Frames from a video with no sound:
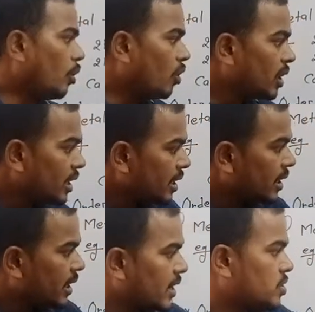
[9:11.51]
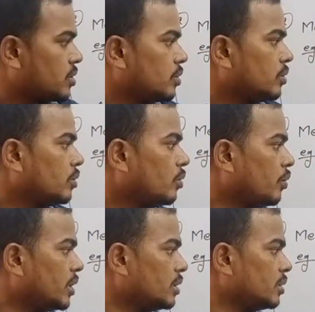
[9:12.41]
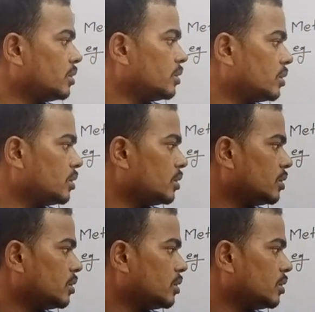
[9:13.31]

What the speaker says: only react with